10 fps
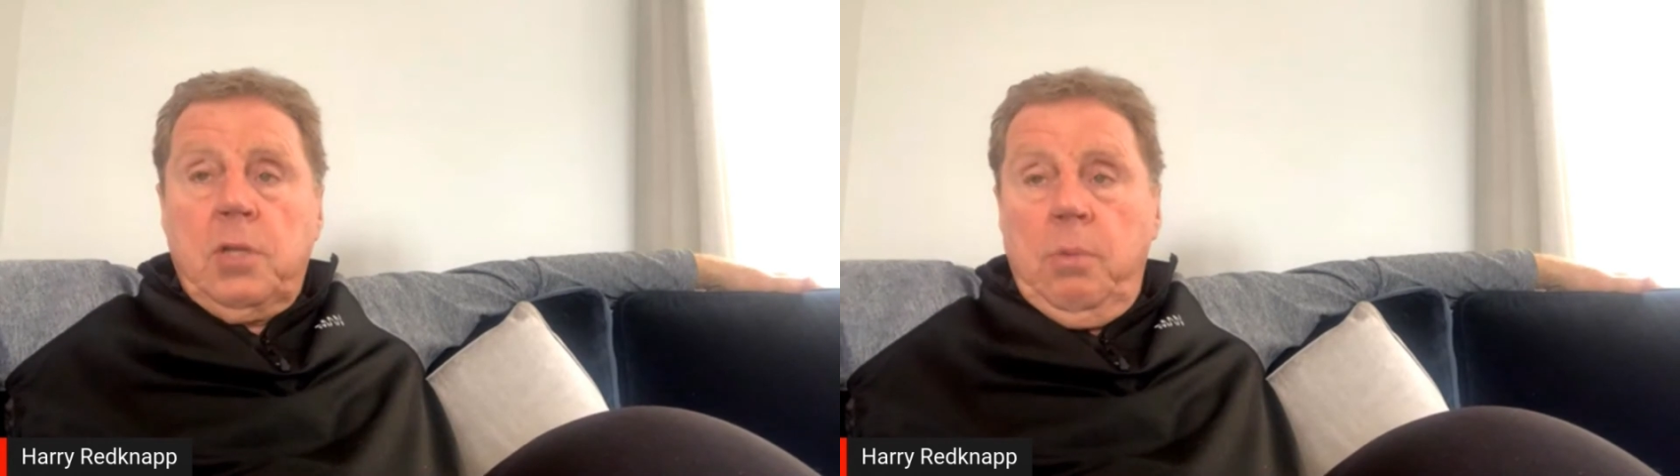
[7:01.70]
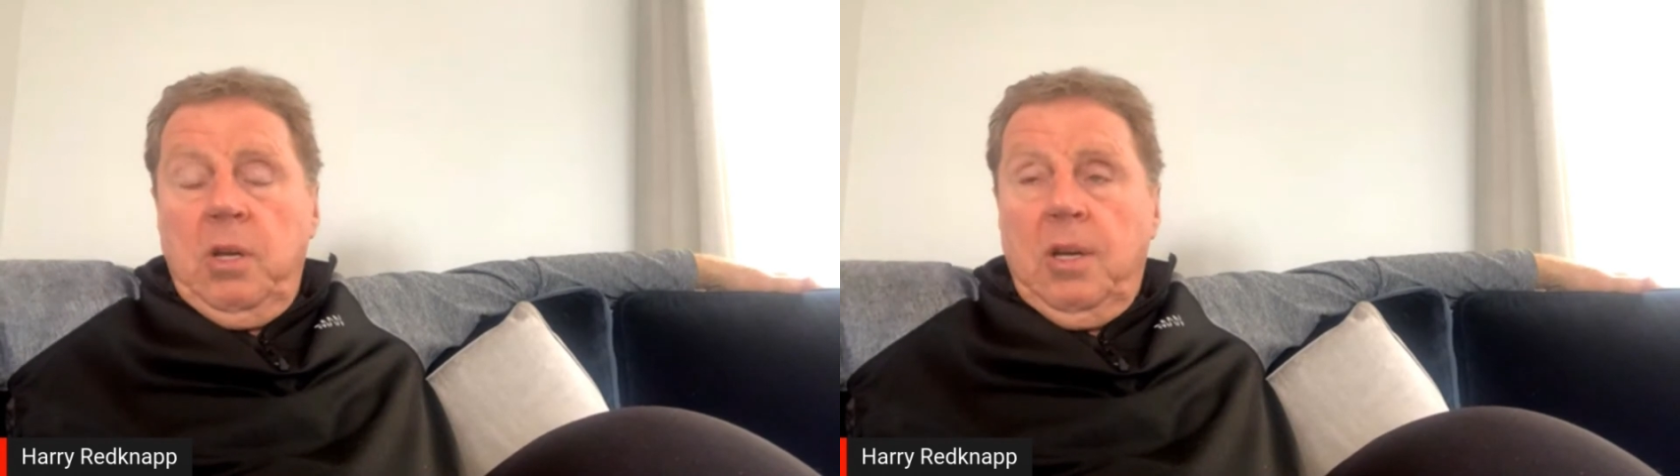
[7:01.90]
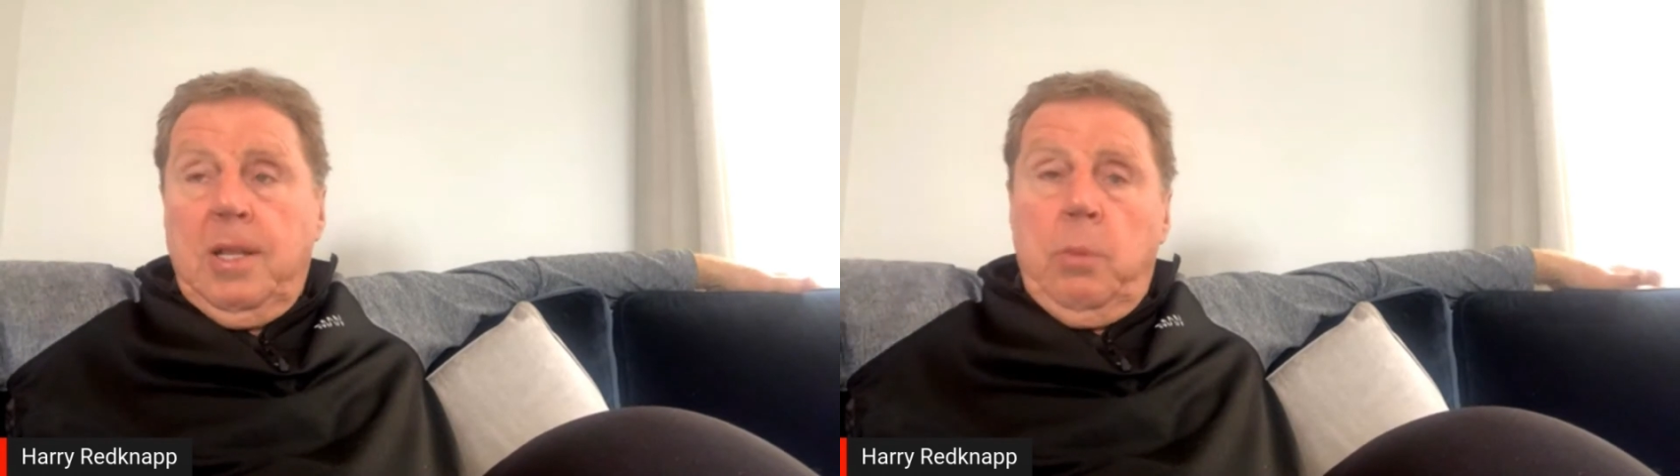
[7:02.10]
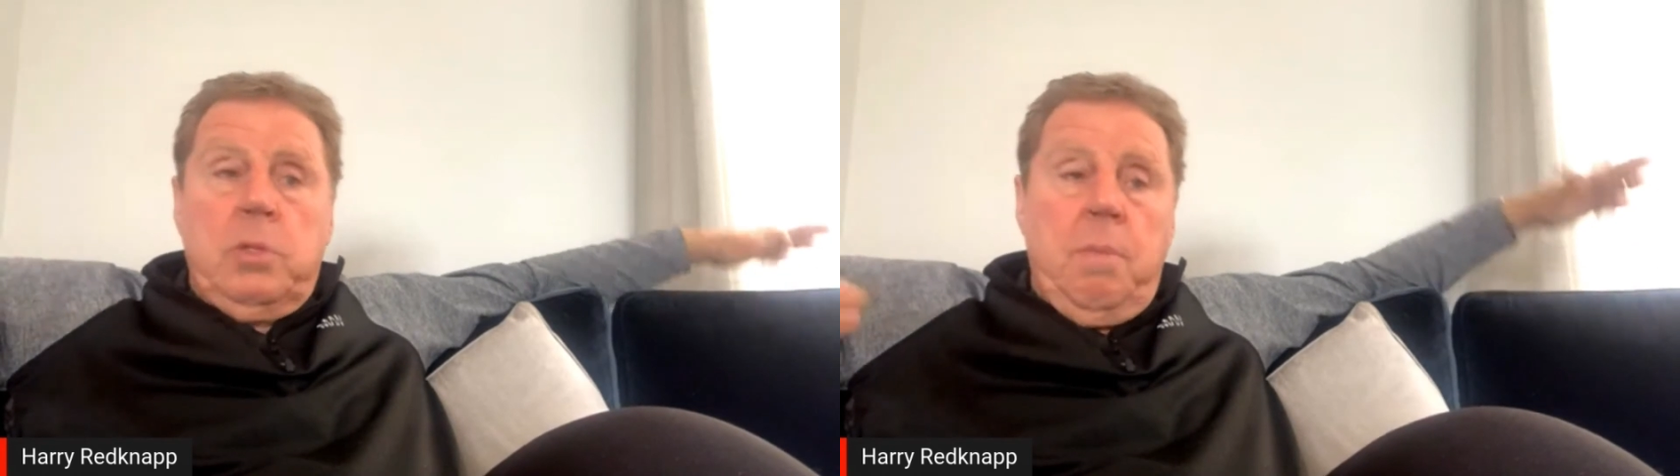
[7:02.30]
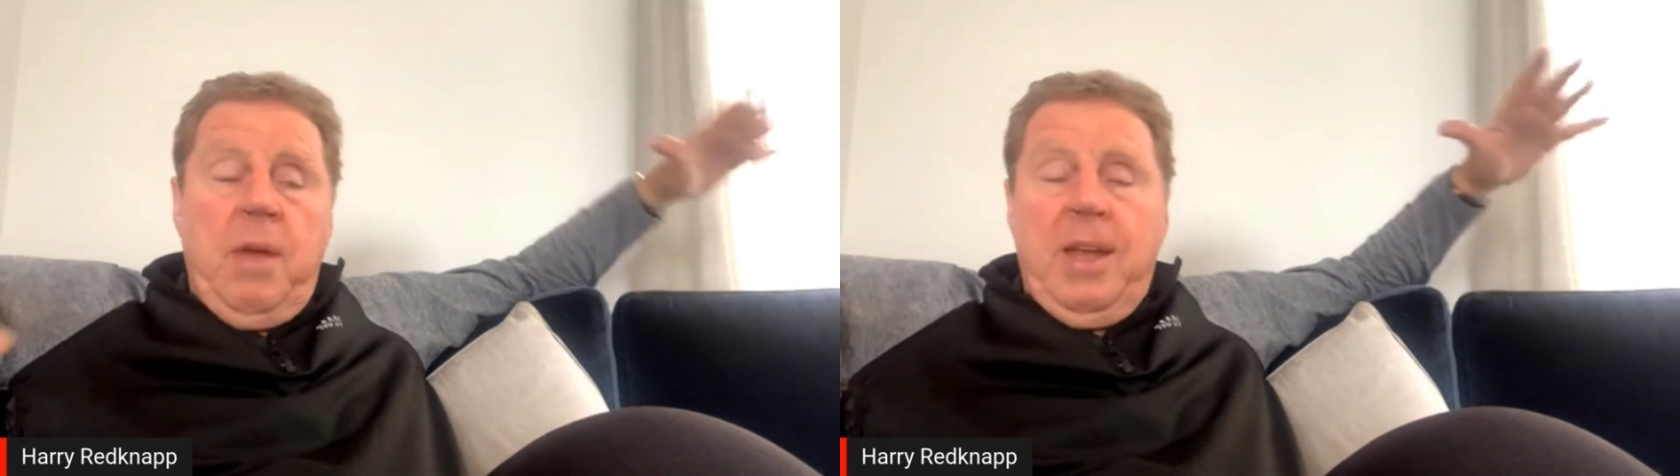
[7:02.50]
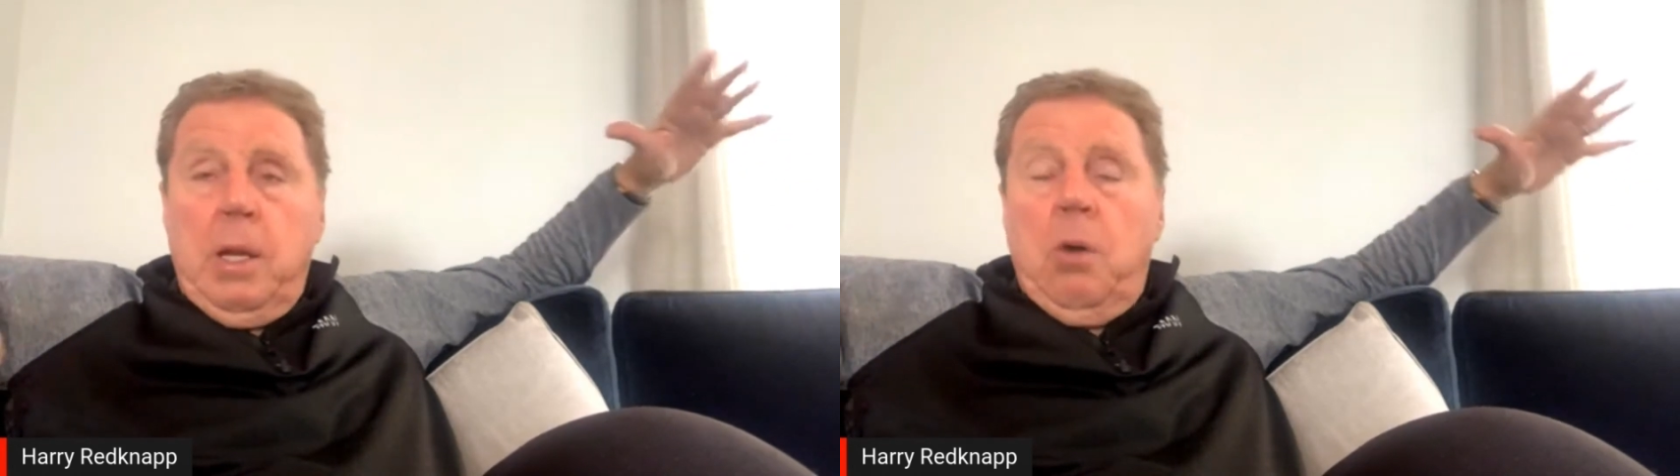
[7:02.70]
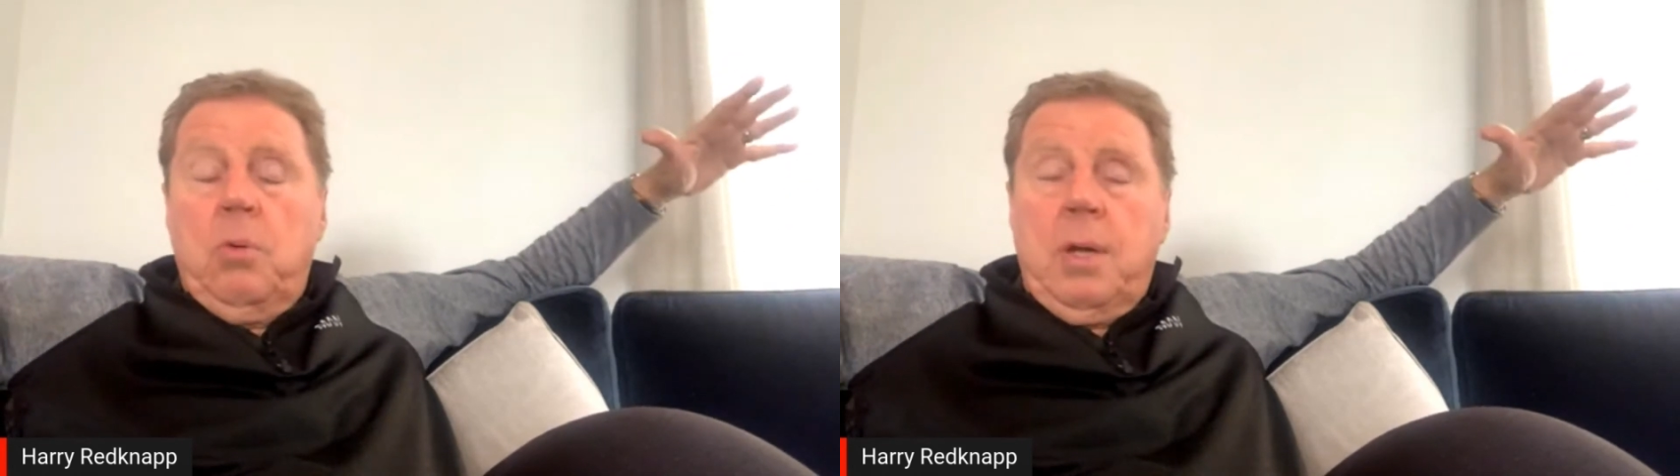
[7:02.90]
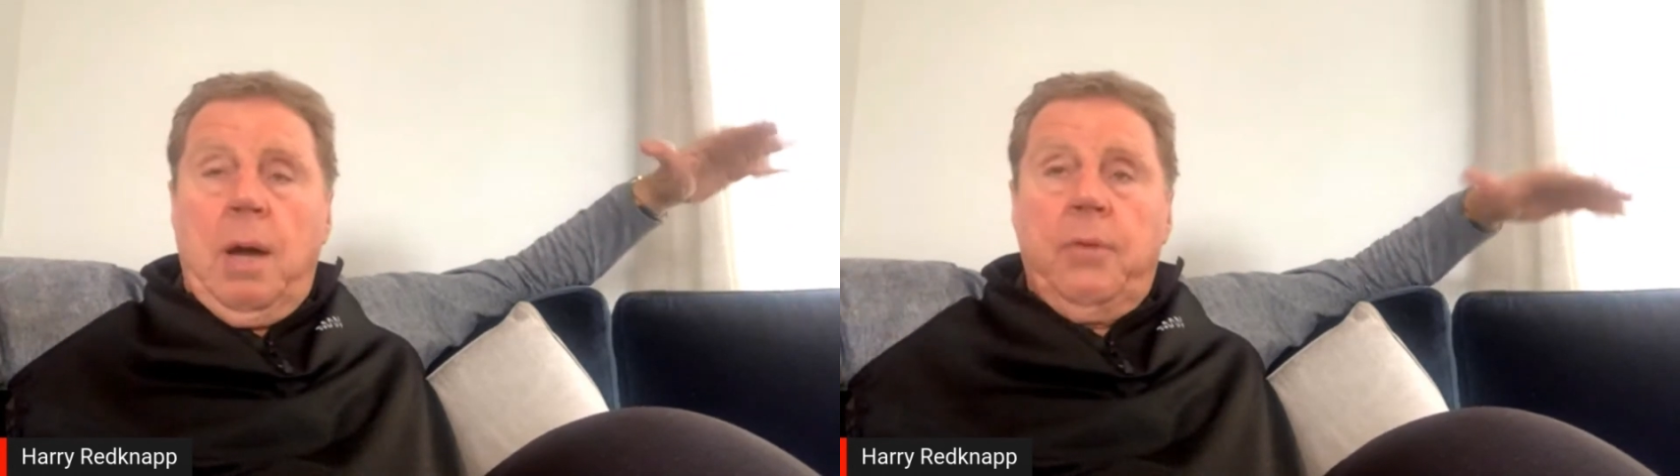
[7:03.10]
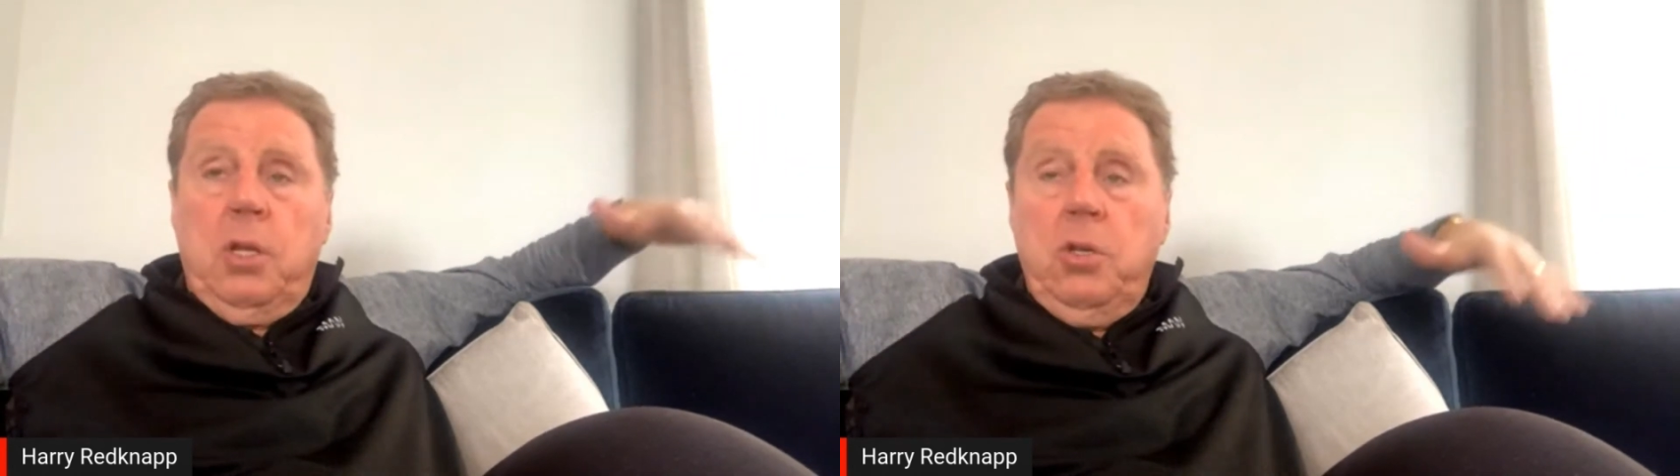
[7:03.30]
So there was a manhole cover